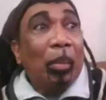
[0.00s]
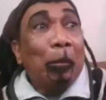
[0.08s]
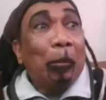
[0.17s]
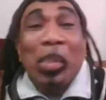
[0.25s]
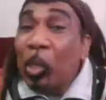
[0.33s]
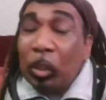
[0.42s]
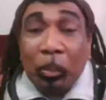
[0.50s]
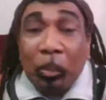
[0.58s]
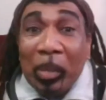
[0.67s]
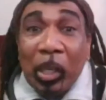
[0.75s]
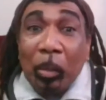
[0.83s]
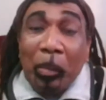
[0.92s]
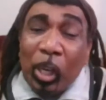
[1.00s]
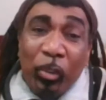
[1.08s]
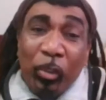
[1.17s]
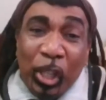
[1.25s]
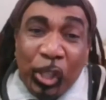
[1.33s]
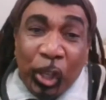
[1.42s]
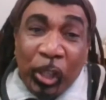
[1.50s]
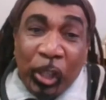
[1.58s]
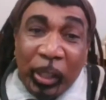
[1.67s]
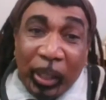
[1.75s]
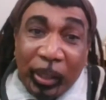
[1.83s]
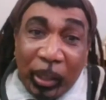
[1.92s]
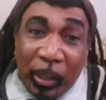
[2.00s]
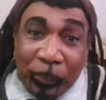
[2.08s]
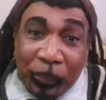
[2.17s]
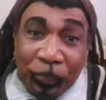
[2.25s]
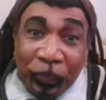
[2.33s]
me not reach 30 yet, you know?